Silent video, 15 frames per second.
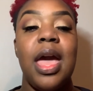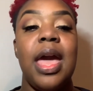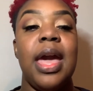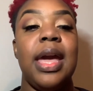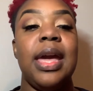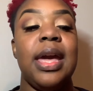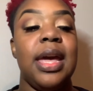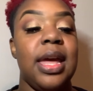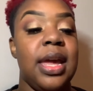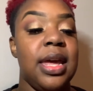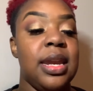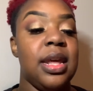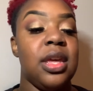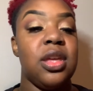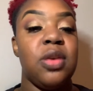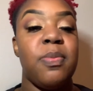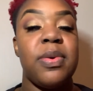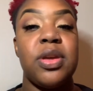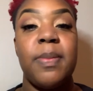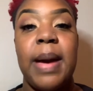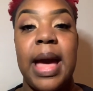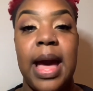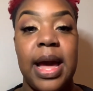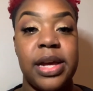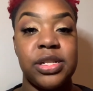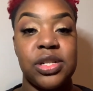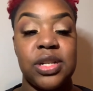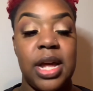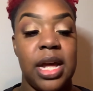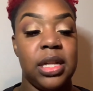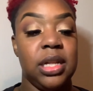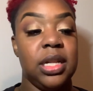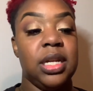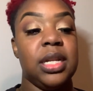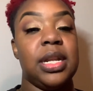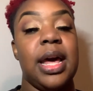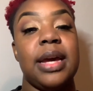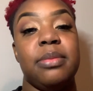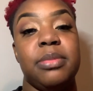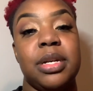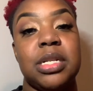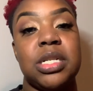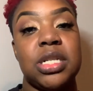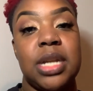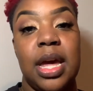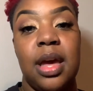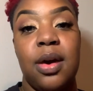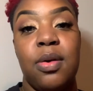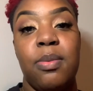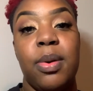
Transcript: And my eyes are not looking like much now,